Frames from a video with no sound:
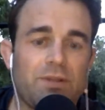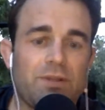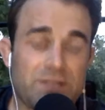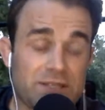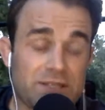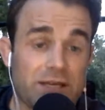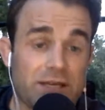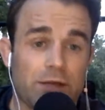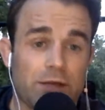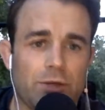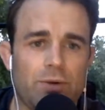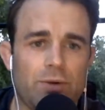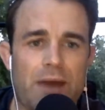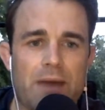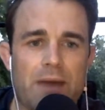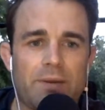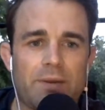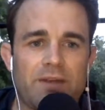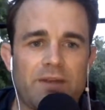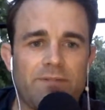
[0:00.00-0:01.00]
This is like a new
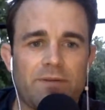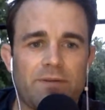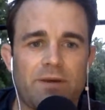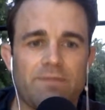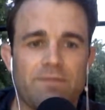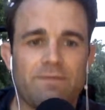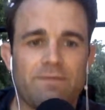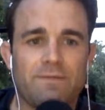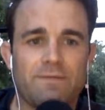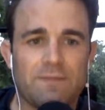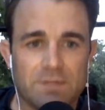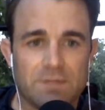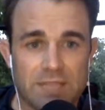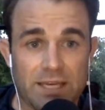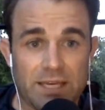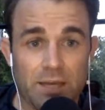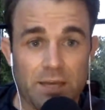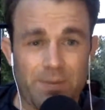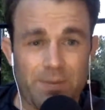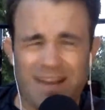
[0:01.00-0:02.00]
habit I've
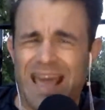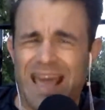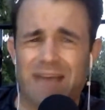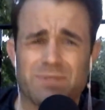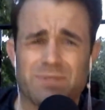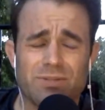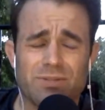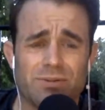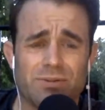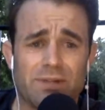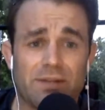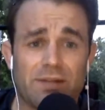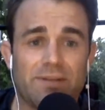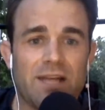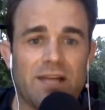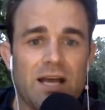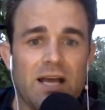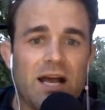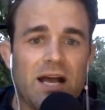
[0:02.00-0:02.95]
taken up, and I absolutely love it.